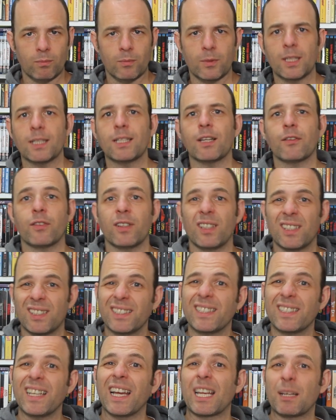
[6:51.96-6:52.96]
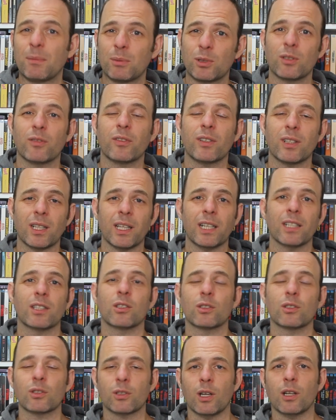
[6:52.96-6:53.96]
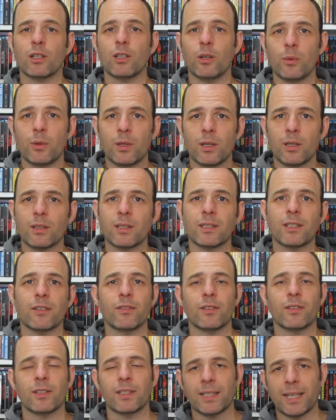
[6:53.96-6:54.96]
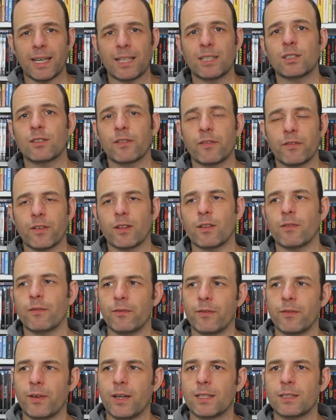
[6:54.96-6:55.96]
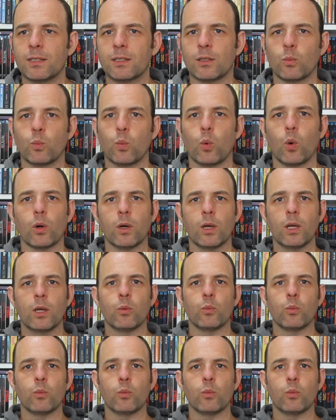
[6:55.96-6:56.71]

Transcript: the different types of collectors that are out there, the different kinds of film fans, and what